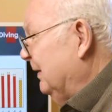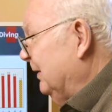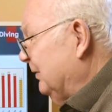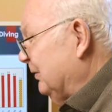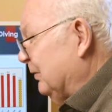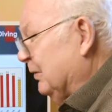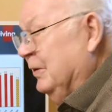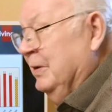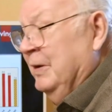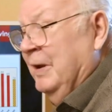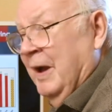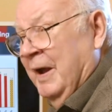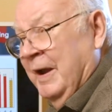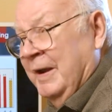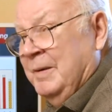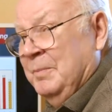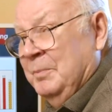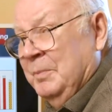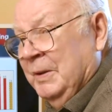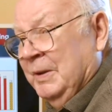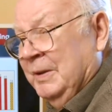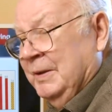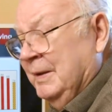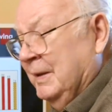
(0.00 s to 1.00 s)
So
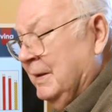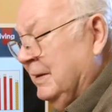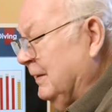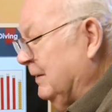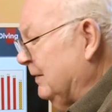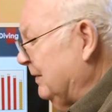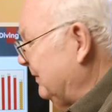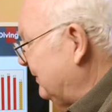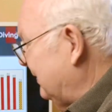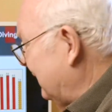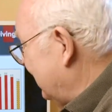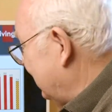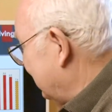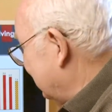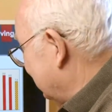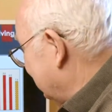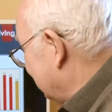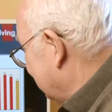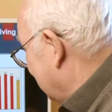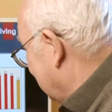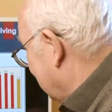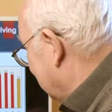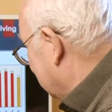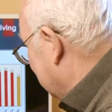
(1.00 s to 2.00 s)
9 million
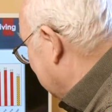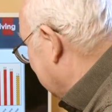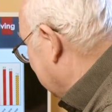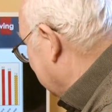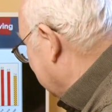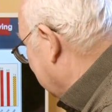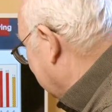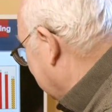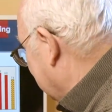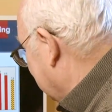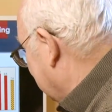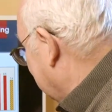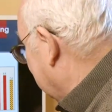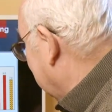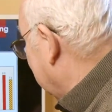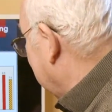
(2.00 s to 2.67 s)
containers coming in.